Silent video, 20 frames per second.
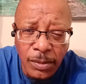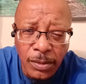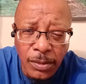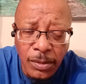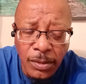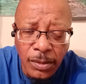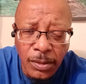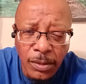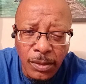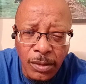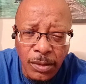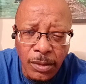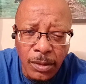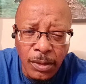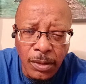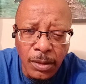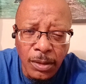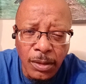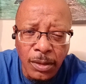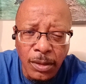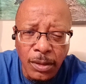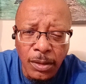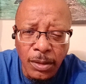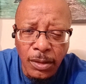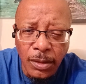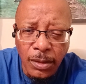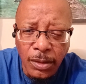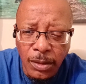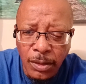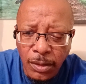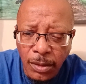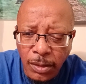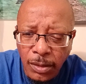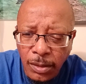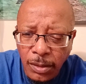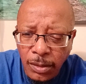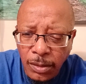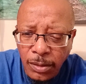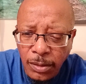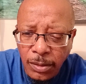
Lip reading: (no one is talking)